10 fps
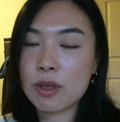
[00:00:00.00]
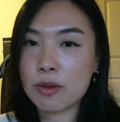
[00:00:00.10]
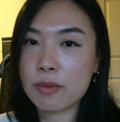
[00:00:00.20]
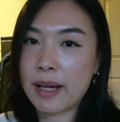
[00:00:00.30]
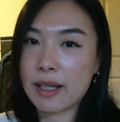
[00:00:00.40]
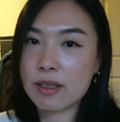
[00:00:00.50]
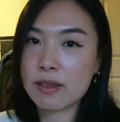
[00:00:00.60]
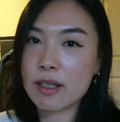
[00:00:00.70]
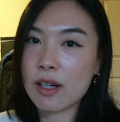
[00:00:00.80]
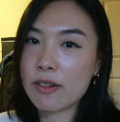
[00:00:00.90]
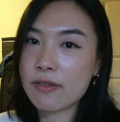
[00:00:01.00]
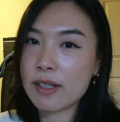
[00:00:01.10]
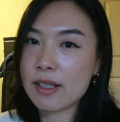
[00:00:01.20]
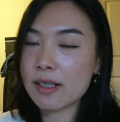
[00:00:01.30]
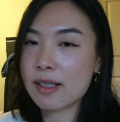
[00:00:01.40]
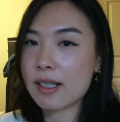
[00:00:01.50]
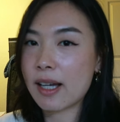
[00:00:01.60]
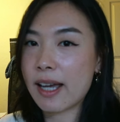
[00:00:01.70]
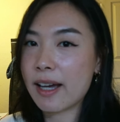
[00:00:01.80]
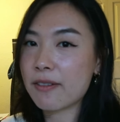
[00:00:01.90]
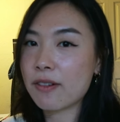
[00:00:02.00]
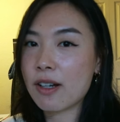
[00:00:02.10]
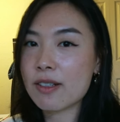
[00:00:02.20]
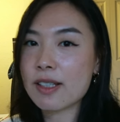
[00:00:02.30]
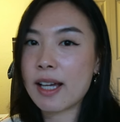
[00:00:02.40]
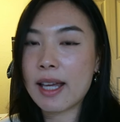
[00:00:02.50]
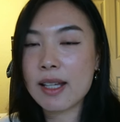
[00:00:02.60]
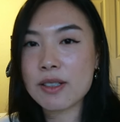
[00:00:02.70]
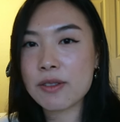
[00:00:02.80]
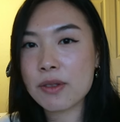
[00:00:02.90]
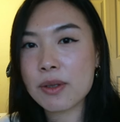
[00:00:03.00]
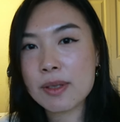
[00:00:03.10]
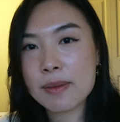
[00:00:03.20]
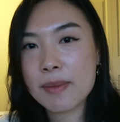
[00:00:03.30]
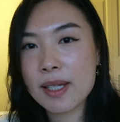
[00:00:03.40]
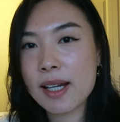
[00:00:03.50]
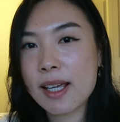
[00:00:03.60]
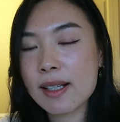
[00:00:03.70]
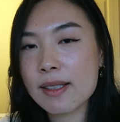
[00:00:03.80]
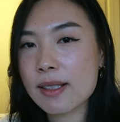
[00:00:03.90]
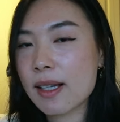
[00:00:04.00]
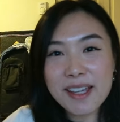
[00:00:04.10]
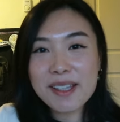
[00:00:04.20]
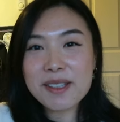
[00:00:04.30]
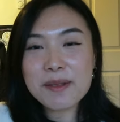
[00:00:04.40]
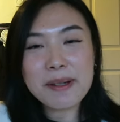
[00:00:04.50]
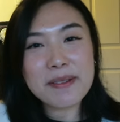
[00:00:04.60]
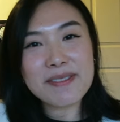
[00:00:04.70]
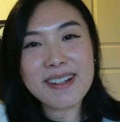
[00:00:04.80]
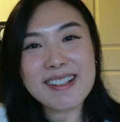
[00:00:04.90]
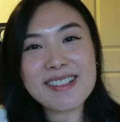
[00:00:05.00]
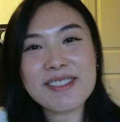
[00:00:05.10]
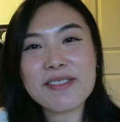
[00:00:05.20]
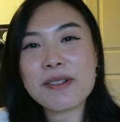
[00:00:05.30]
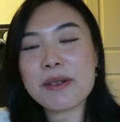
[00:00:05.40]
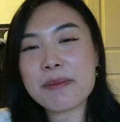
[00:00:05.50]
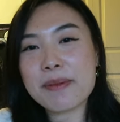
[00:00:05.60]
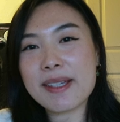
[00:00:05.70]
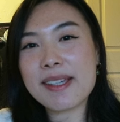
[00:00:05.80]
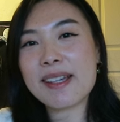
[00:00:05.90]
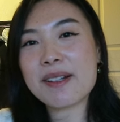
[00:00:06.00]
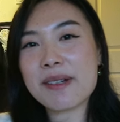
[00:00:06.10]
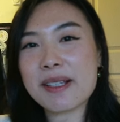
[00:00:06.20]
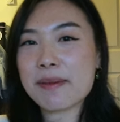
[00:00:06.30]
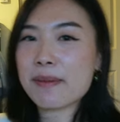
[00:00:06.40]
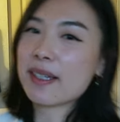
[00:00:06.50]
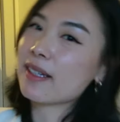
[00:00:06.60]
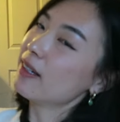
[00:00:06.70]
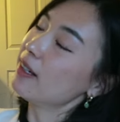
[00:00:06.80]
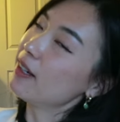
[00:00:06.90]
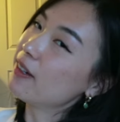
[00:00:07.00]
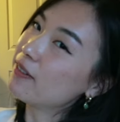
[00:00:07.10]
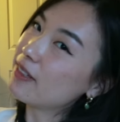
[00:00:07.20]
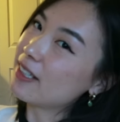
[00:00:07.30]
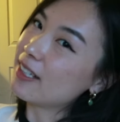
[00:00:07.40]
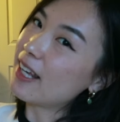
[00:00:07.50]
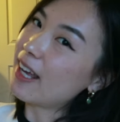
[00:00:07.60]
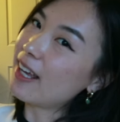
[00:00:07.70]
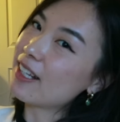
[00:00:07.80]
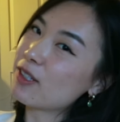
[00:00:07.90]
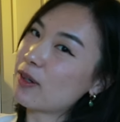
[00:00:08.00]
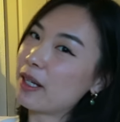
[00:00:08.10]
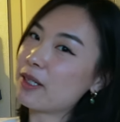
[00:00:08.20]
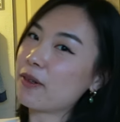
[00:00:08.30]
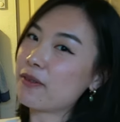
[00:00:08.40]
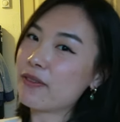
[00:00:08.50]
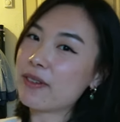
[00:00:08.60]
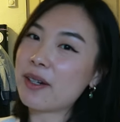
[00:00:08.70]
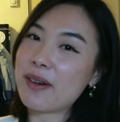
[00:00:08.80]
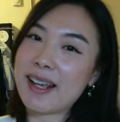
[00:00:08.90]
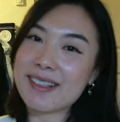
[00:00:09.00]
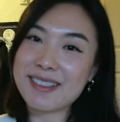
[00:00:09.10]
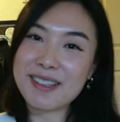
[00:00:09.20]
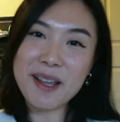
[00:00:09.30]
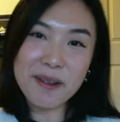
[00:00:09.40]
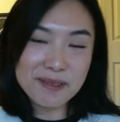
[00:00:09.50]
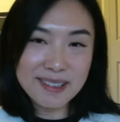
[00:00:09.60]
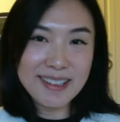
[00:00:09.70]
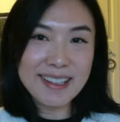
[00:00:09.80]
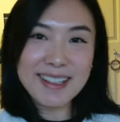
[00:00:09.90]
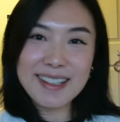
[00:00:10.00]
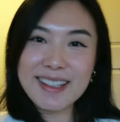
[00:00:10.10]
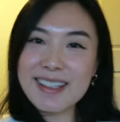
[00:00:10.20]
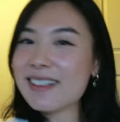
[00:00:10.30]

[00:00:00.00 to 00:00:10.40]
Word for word: go back to the office because I have on-site interviews and meetings. Thank you, my friends, for being with me for today so I don't feel as lonely.